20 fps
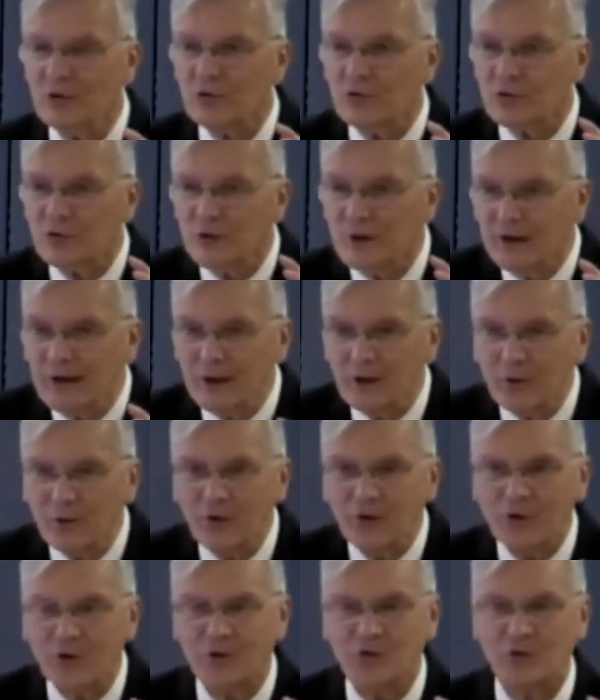
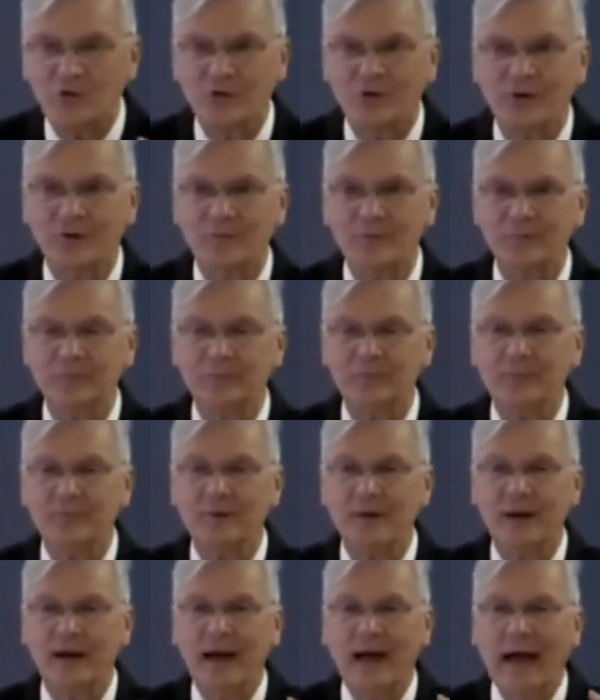hearers
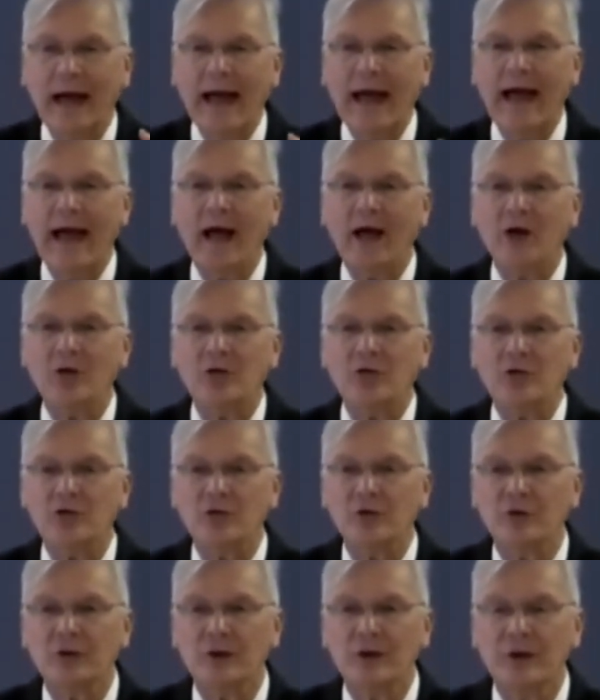as
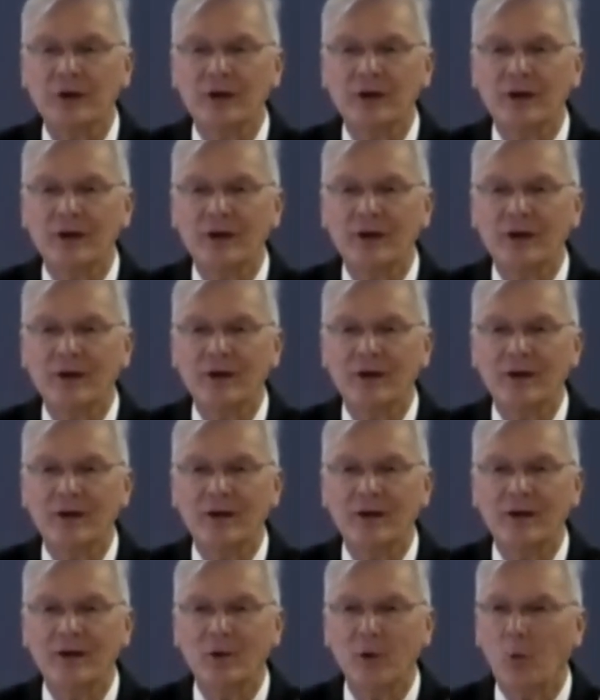
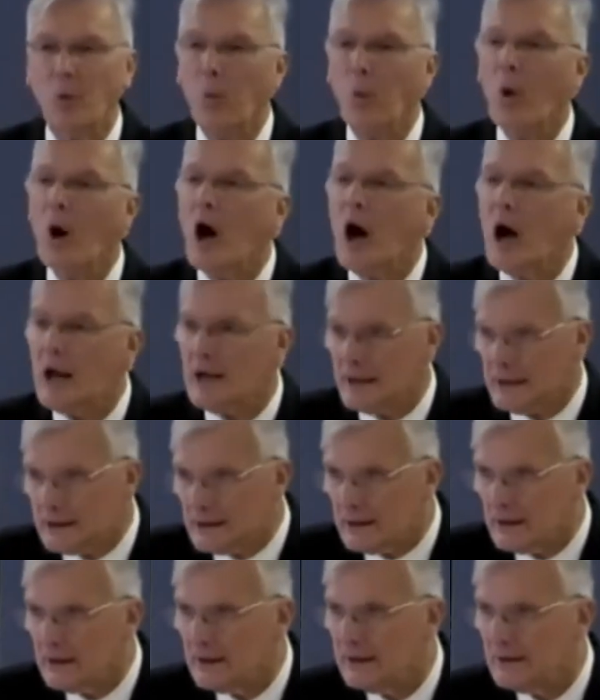one
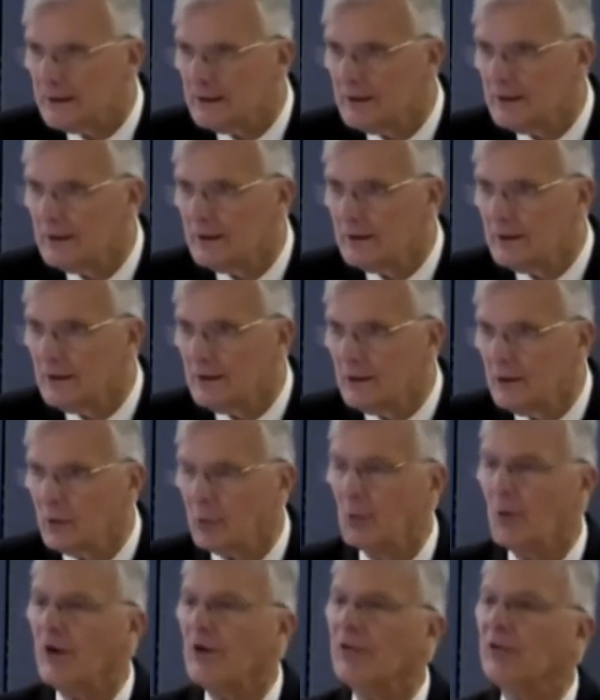
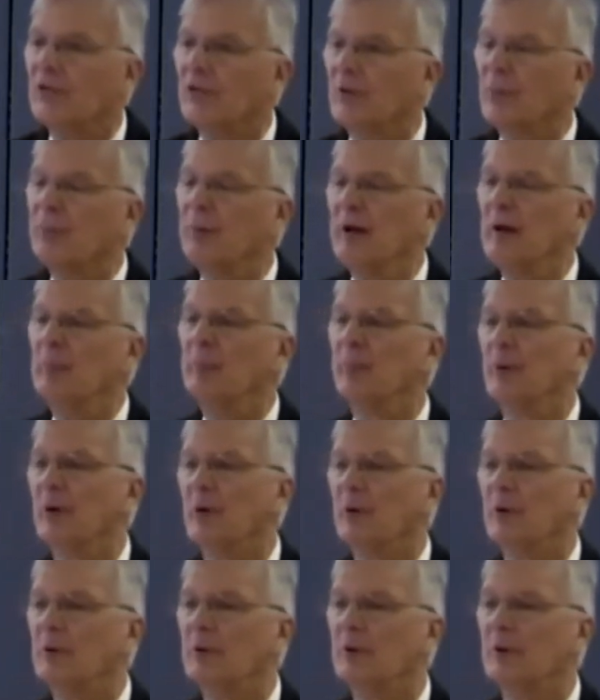with the people
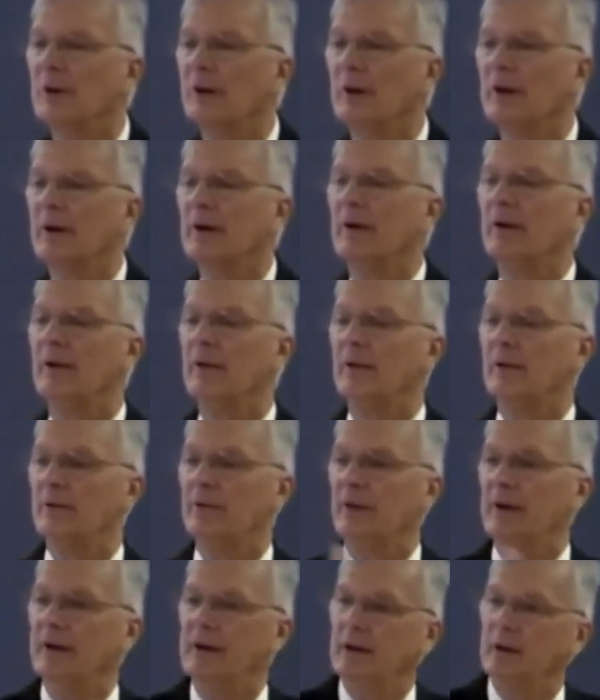that he
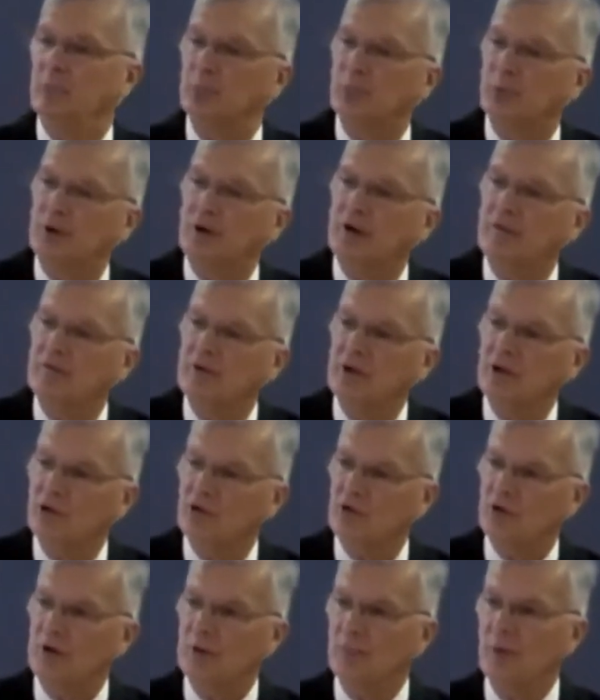had previously
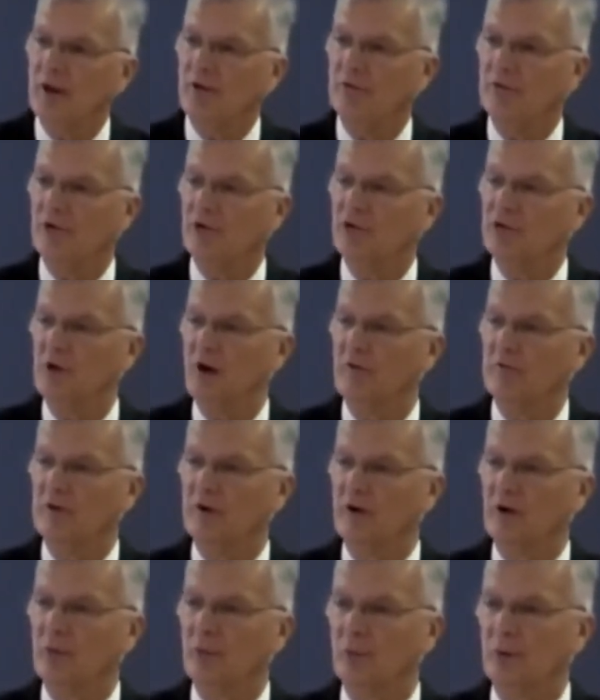made this covenant
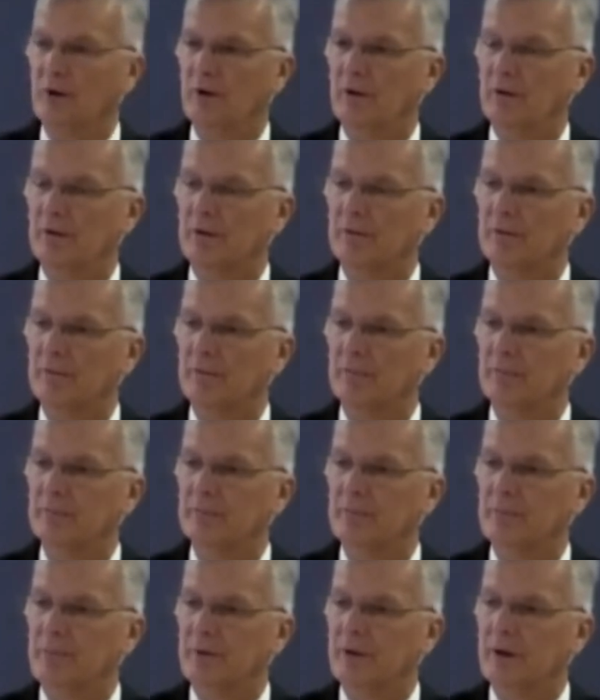with.
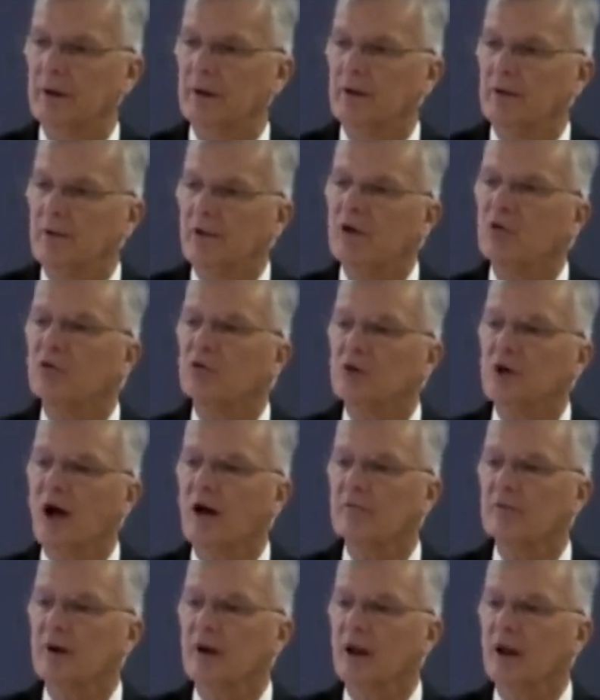This
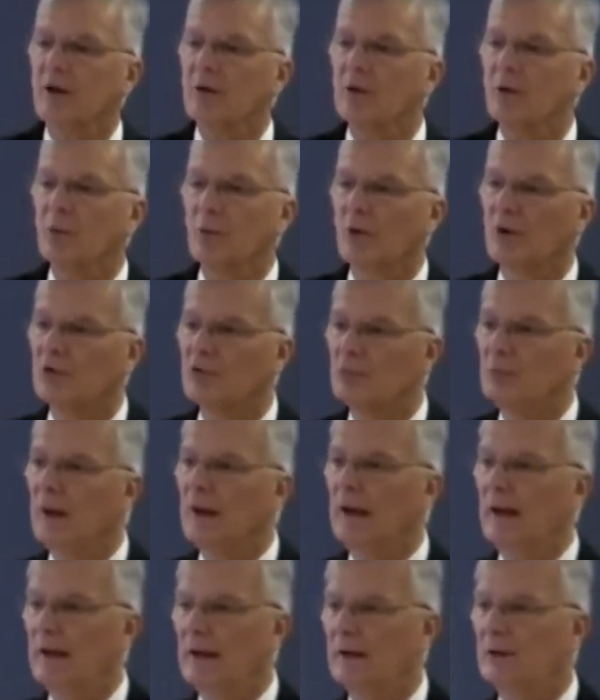covenant was
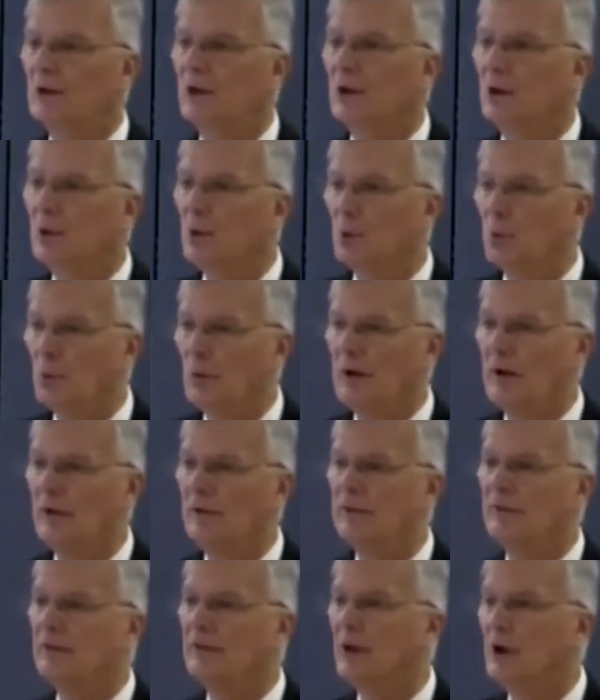made with
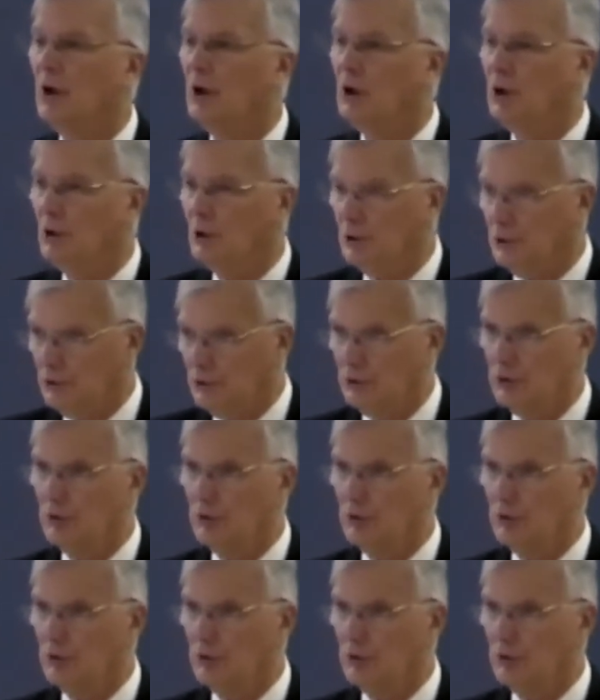you.